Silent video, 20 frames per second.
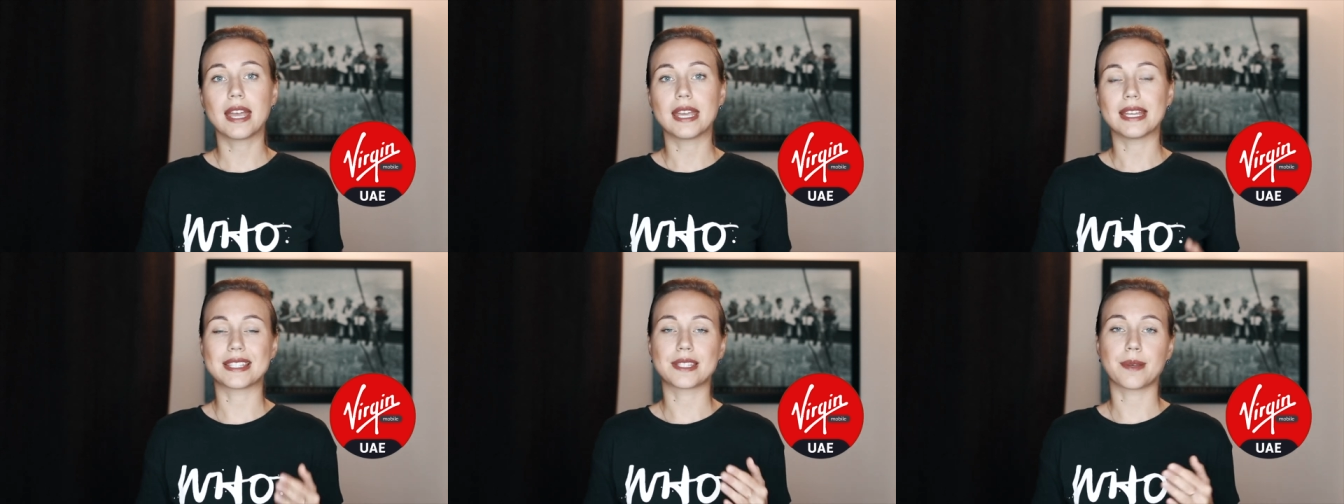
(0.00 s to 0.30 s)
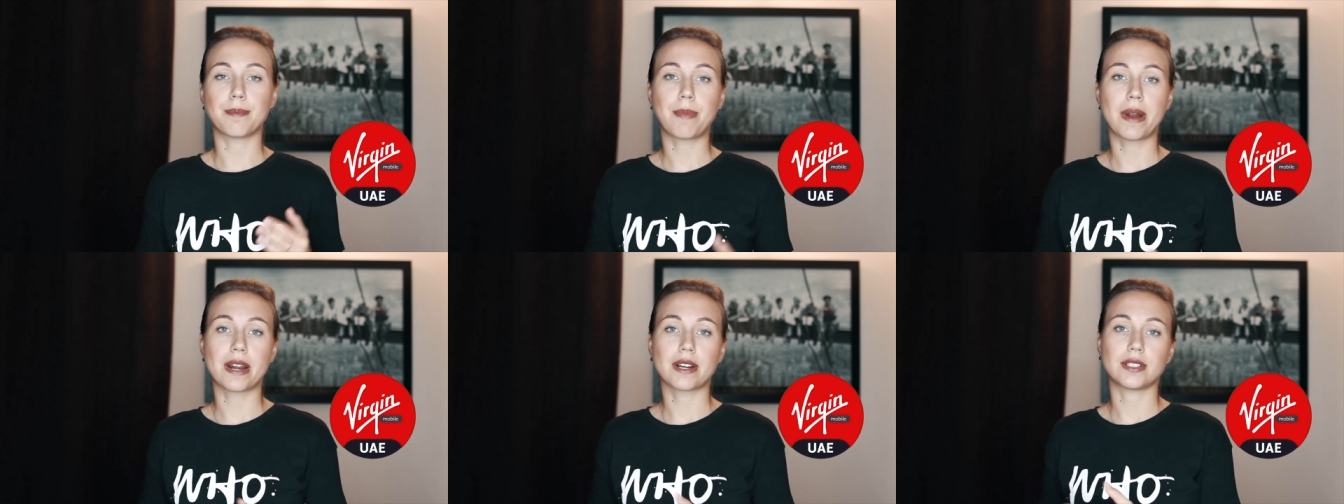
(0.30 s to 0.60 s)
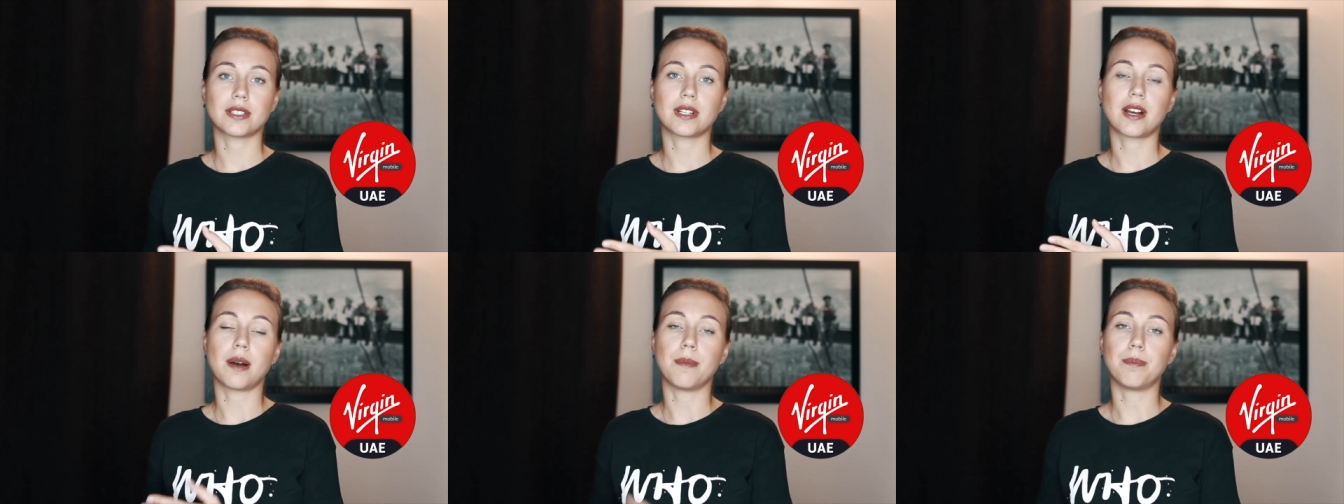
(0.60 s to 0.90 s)
It's a
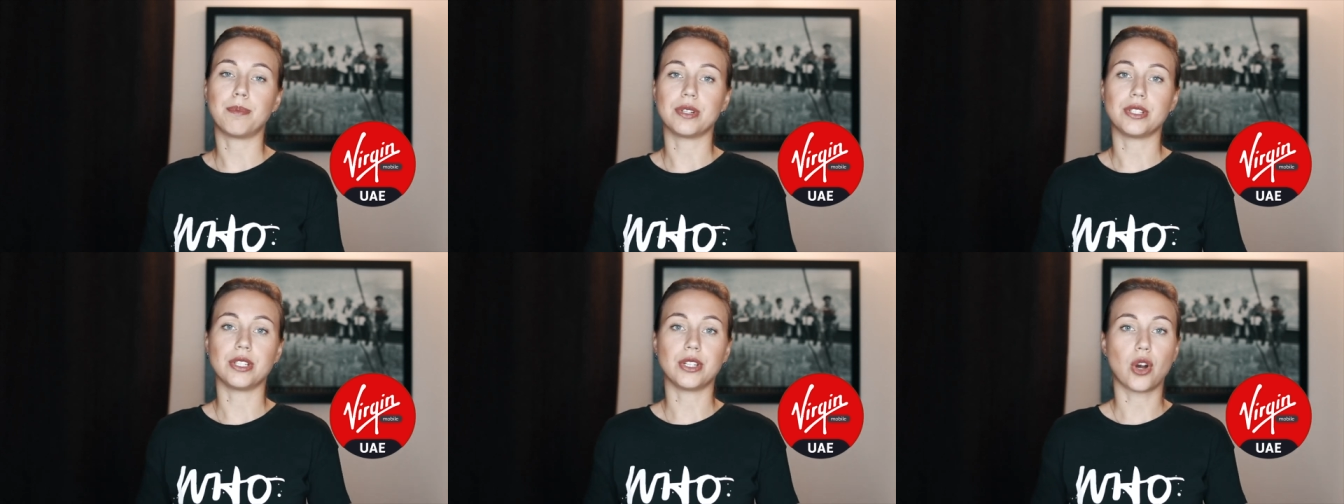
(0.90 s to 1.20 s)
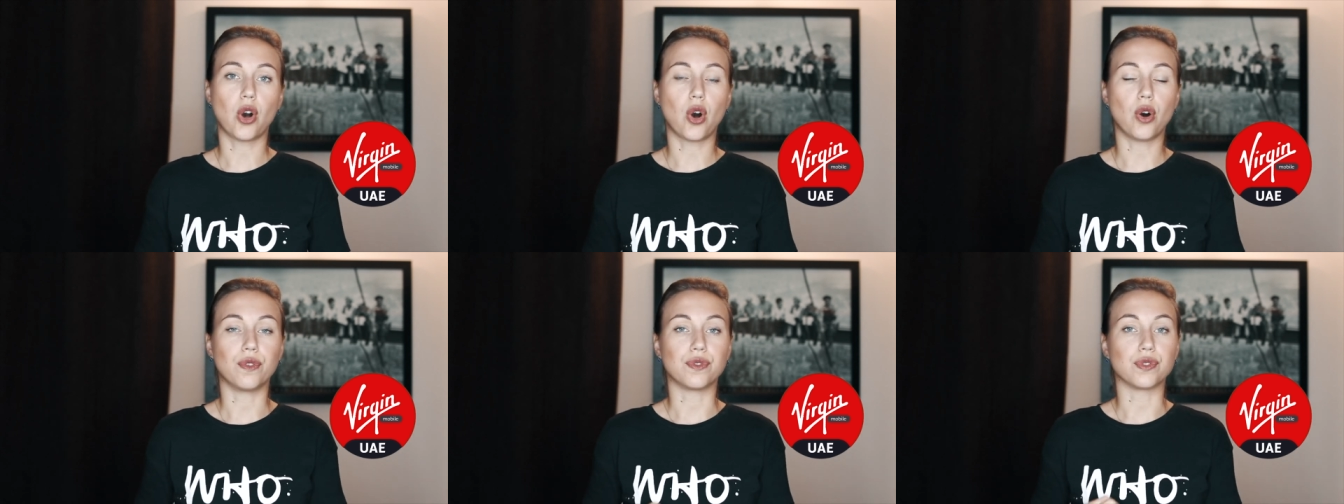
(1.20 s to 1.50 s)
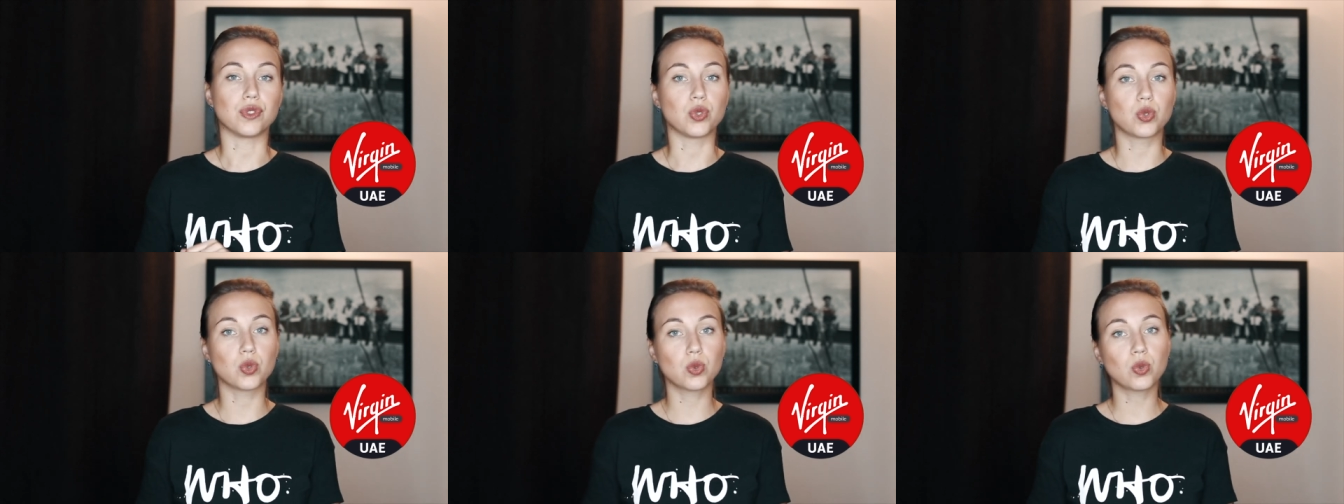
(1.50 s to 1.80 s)
parent company of
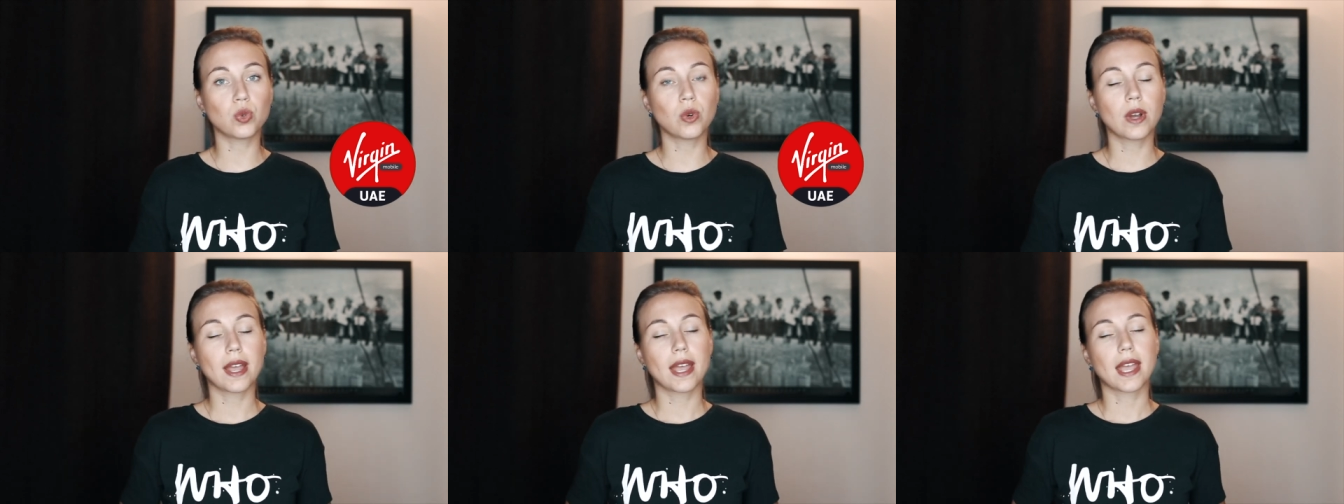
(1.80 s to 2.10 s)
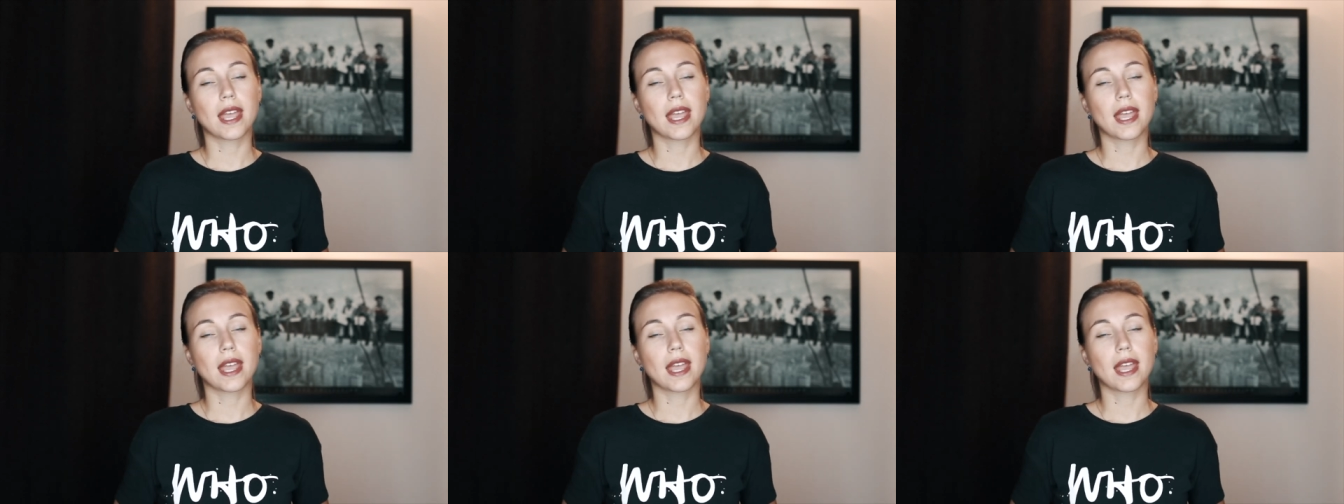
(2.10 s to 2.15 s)
Du,